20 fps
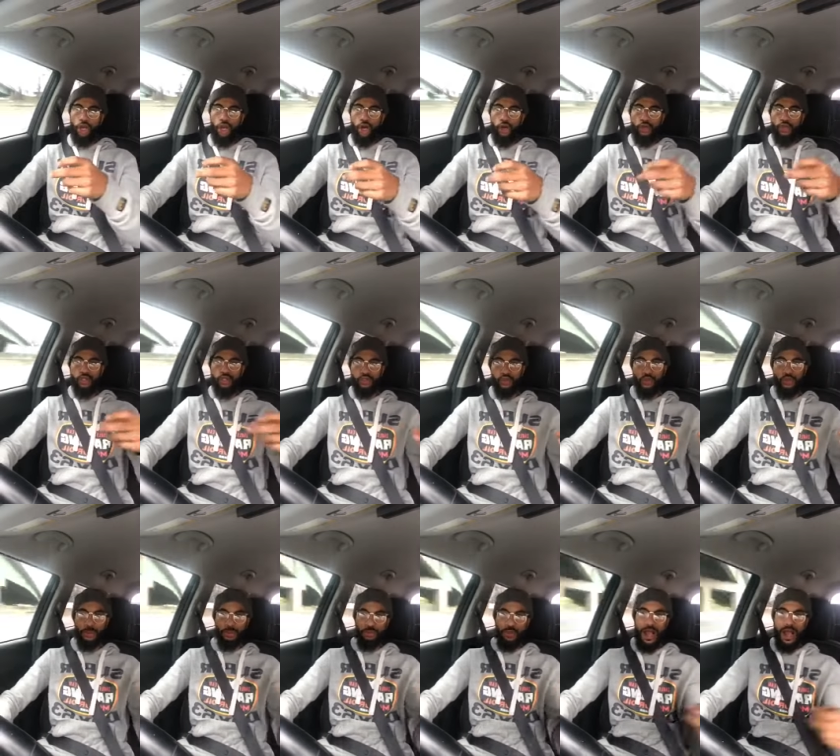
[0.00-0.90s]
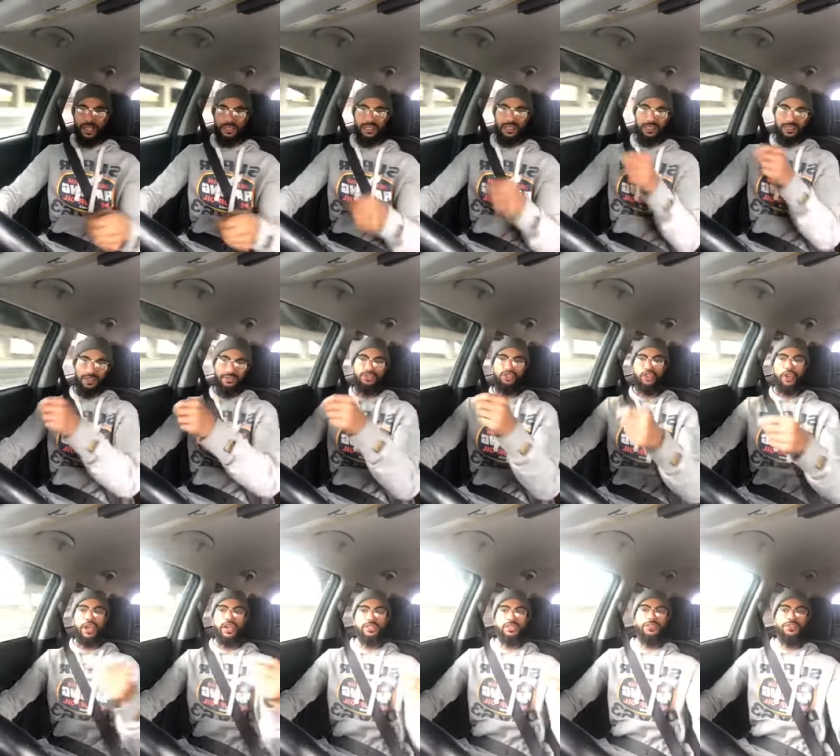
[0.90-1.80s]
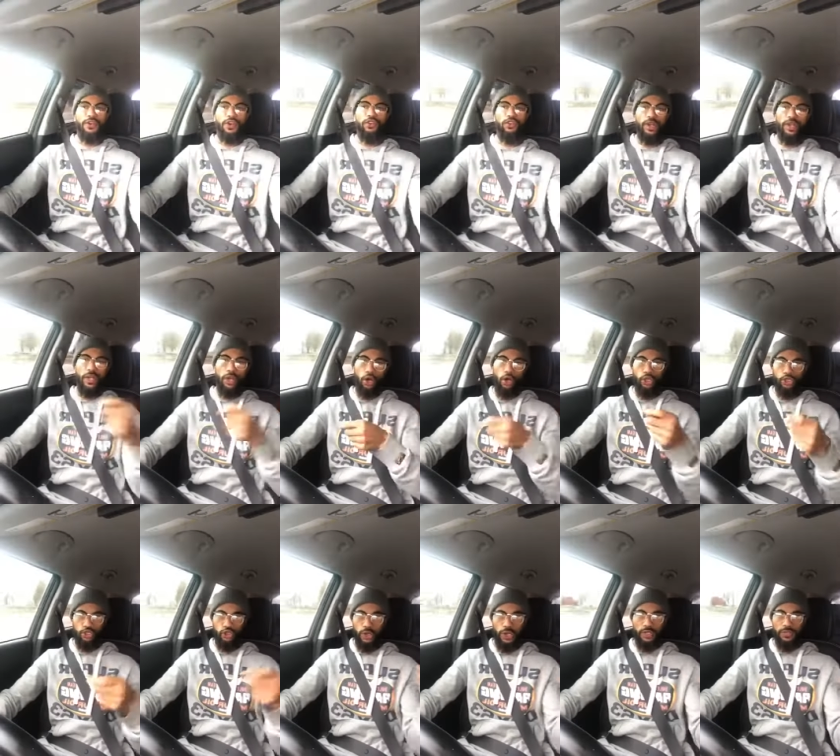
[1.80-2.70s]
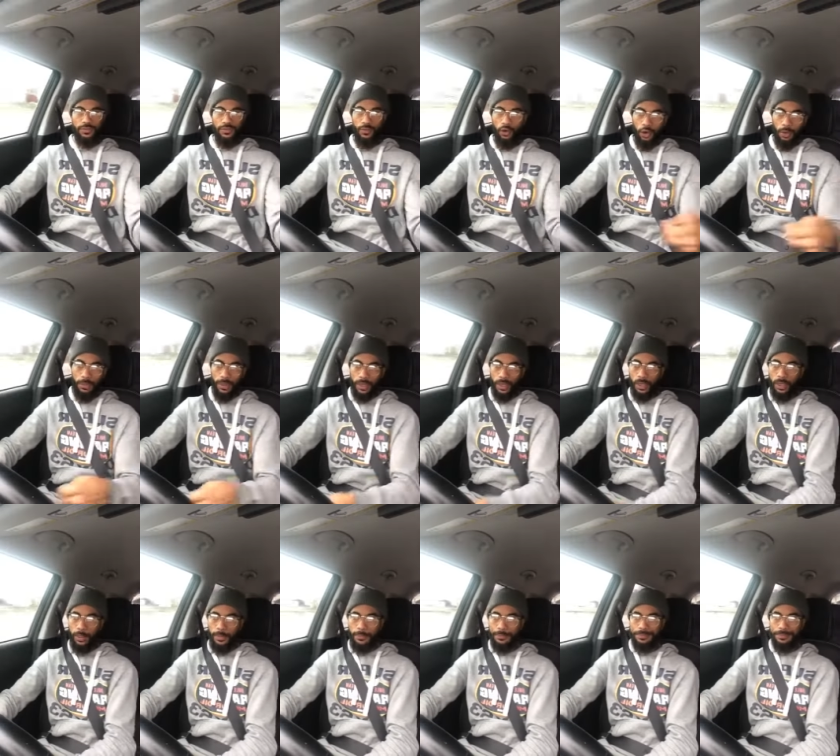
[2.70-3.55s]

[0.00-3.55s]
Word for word: goes through the process of transferring or transforming.